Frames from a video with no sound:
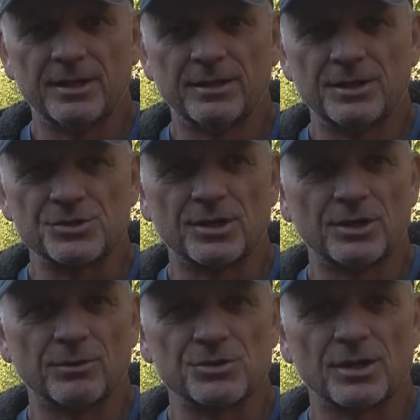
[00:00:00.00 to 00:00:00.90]
and then he's going to
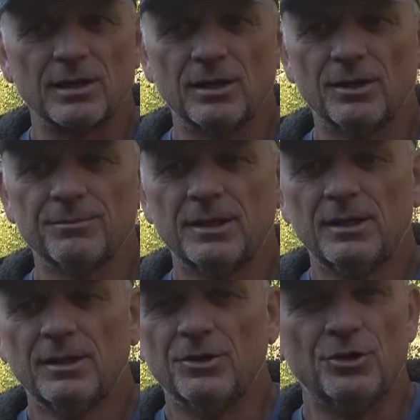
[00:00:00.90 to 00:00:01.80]
know he's not alone
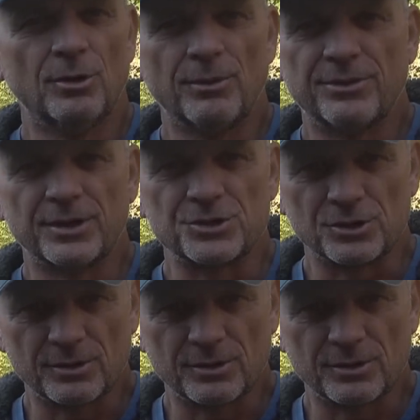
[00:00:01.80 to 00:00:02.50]
no one thinks you're